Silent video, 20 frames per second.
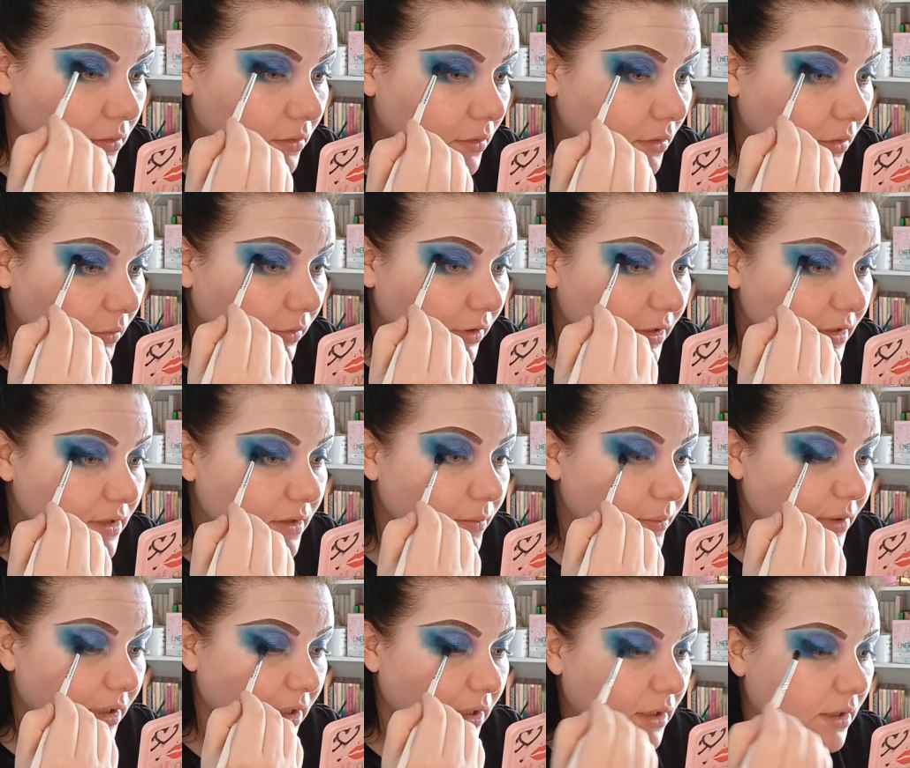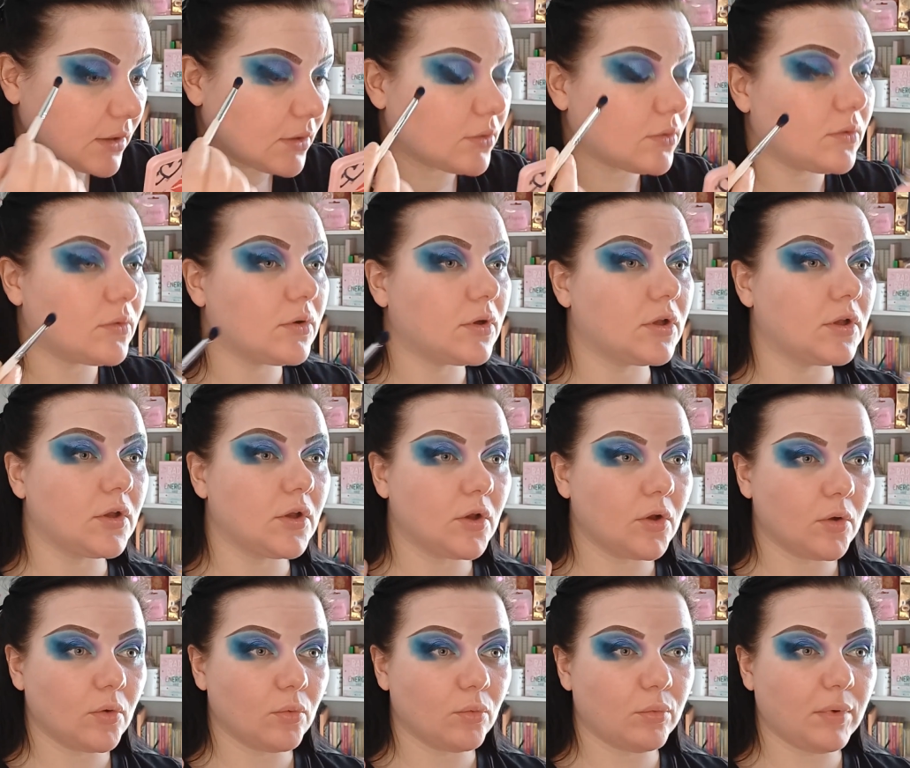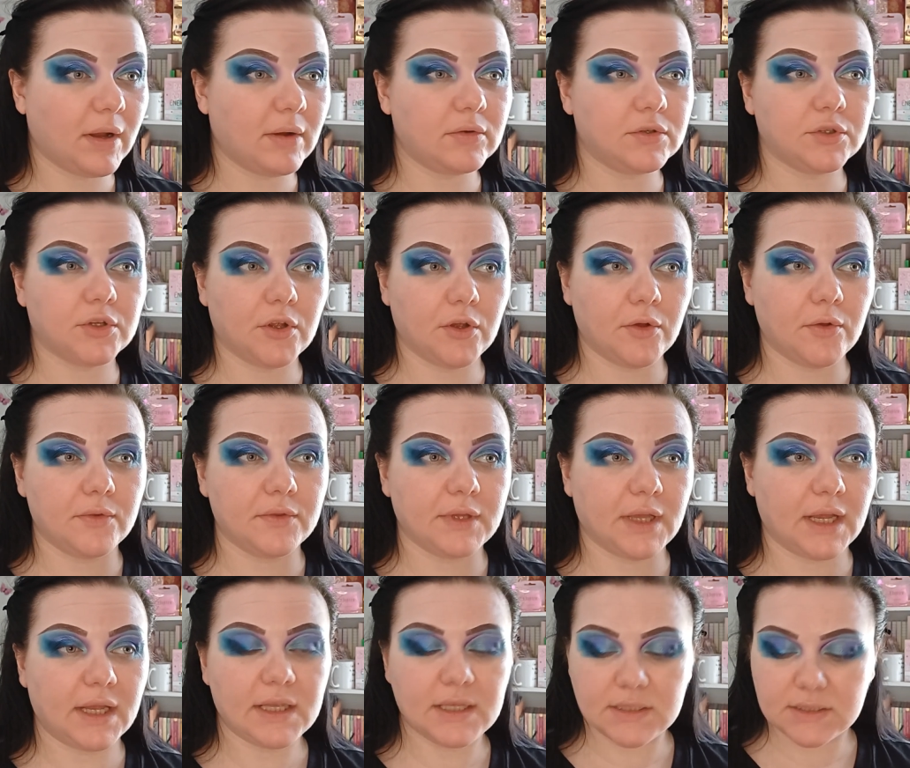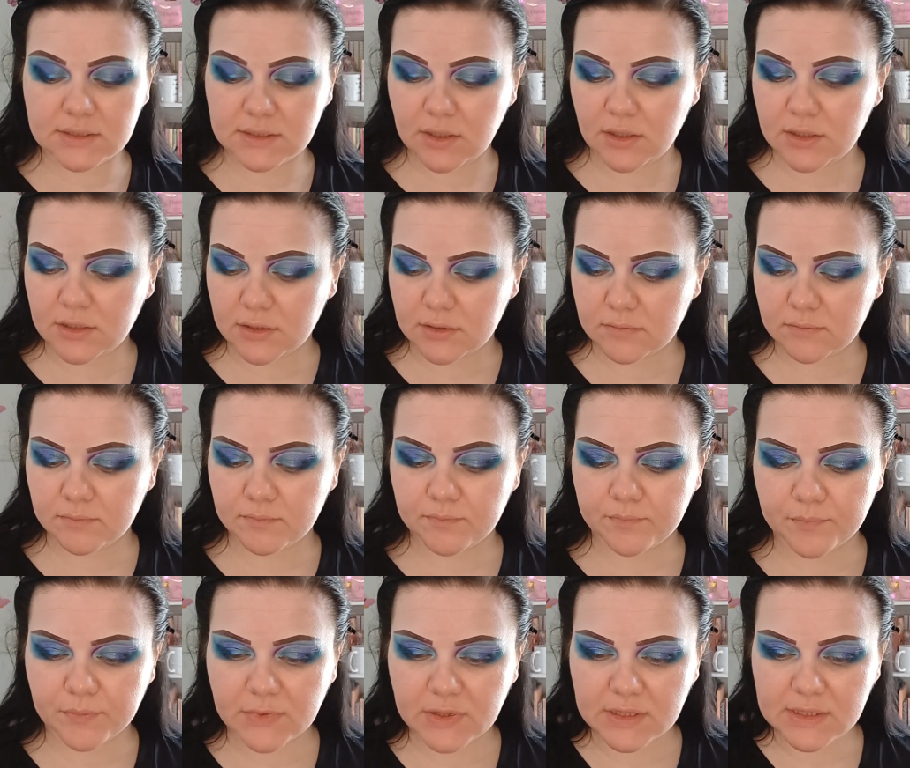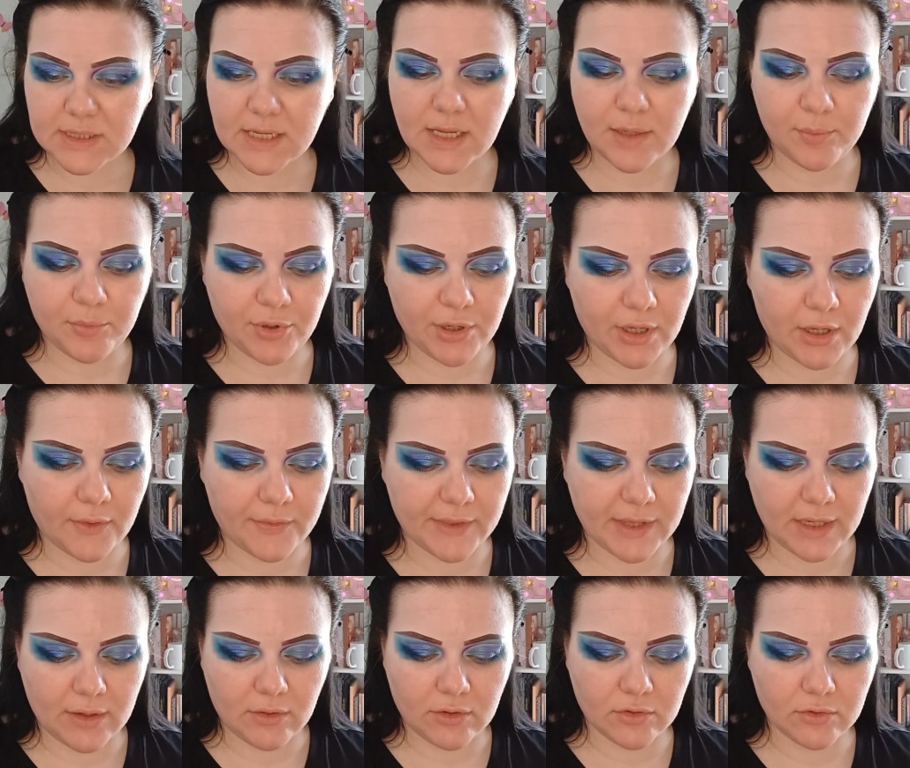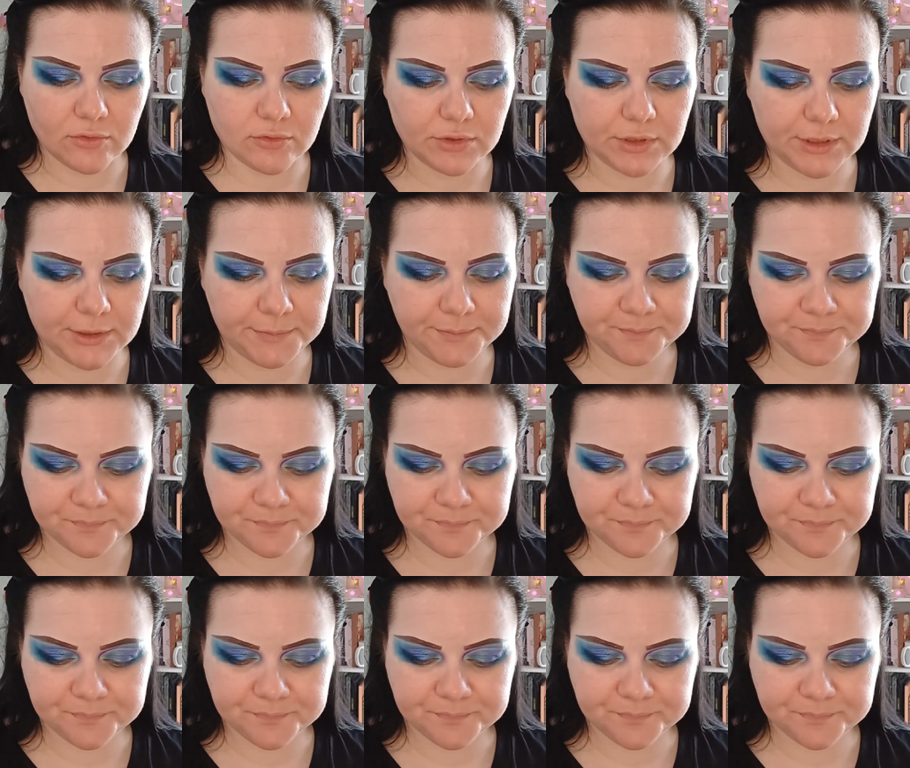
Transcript: I want it to be well known that it's like deeper on the outer corner.